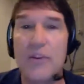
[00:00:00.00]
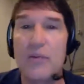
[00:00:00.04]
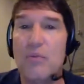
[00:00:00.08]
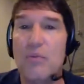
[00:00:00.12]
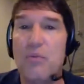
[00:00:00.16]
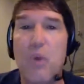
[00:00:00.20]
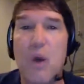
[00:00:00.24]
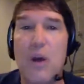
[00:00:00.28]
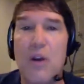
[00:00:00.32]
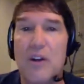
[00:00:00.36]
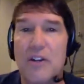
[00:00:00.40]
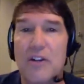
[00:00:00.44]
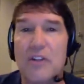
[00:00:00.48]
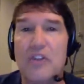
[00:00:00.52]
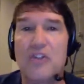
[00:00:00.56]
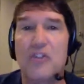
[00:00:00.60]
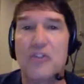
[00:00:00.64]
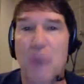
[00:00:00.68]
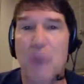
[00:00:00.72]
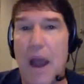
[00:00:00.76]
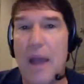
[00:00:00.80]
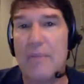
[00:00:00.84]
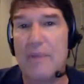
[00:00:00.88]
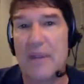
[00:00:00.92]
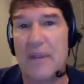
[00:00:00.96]
whatever you
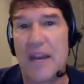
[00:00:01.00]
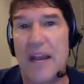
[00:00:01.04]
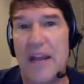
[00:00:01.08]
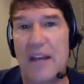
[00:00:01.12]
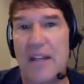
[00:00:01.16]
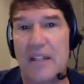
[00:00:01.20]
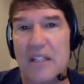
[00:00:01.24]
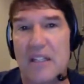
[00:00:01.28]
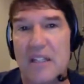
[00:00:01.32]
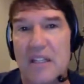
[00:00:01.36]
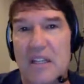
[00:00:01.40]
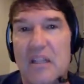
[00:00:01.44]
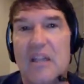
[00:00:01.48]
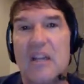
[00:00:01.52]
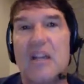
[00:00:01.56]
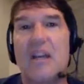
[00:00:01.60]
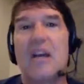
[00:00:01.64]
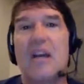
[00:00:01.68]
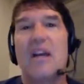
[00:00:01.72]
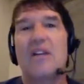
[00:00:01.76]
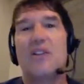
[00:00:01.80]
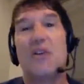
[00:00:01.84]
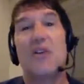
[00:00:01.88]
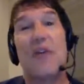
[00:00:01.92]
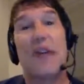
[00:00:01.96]
want to describe it
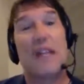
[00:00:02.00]
as.